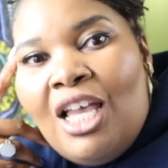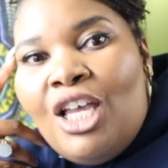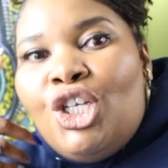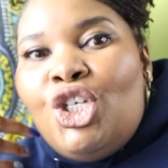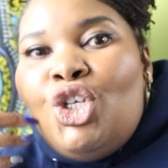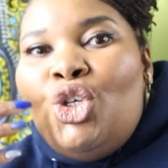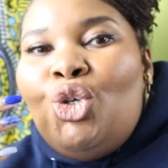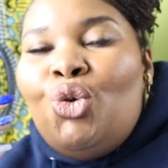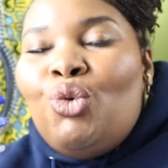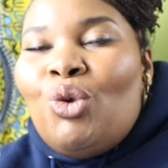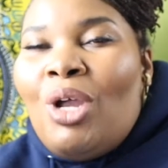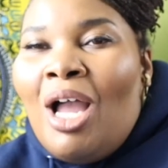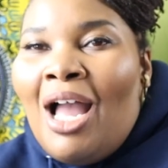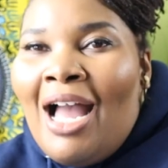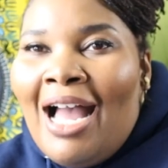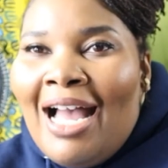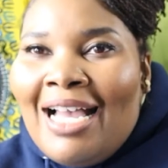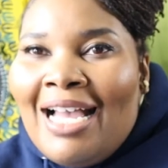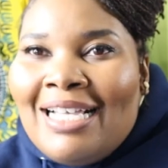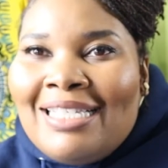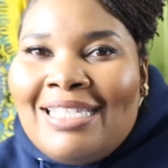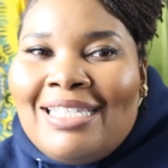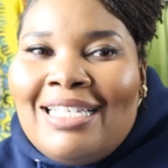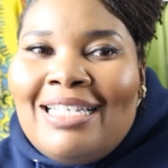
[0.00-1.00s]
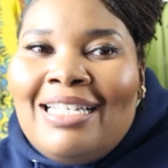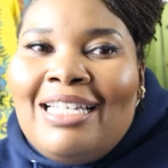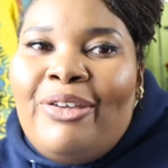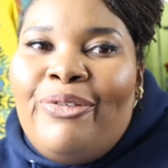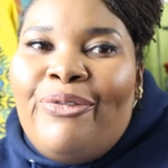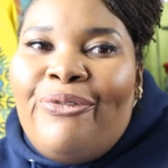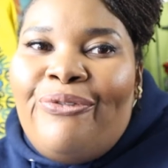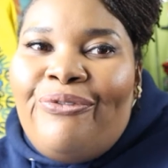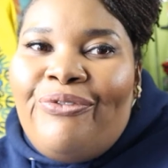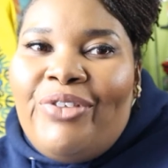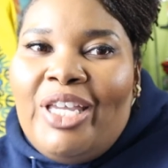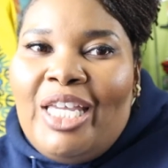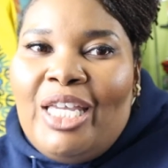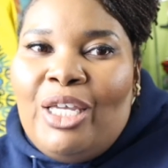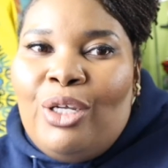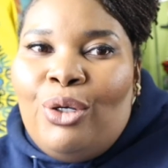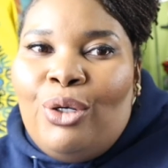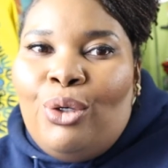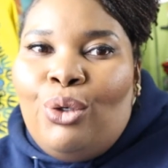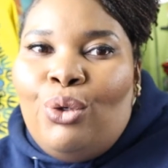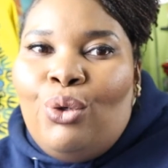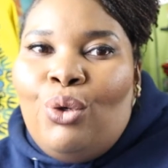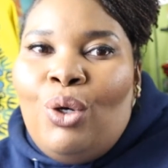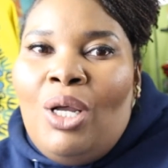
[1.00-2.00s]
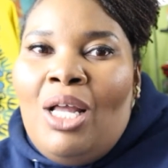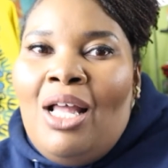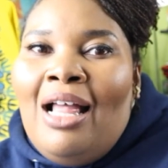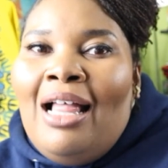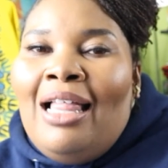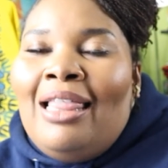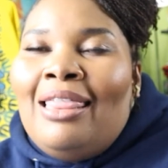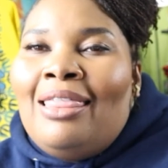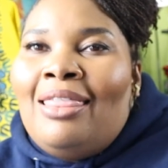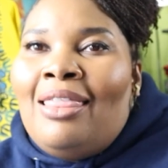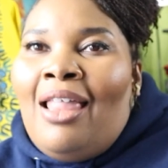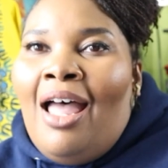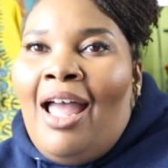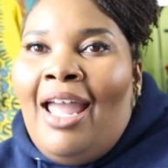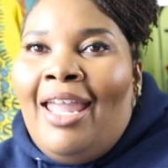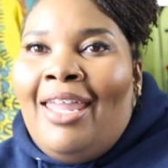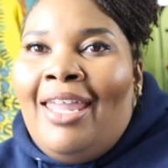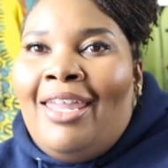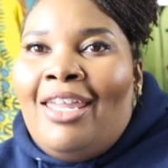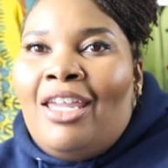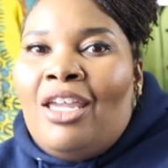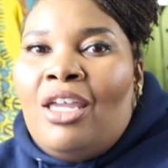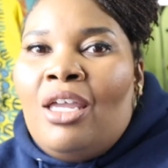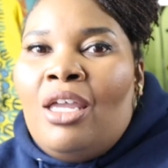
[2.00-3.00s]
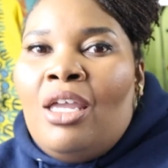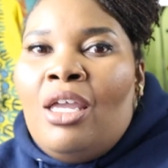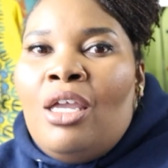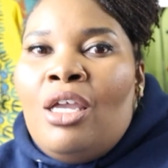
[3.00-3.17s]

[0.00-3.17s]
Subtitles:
Do you constantly feel like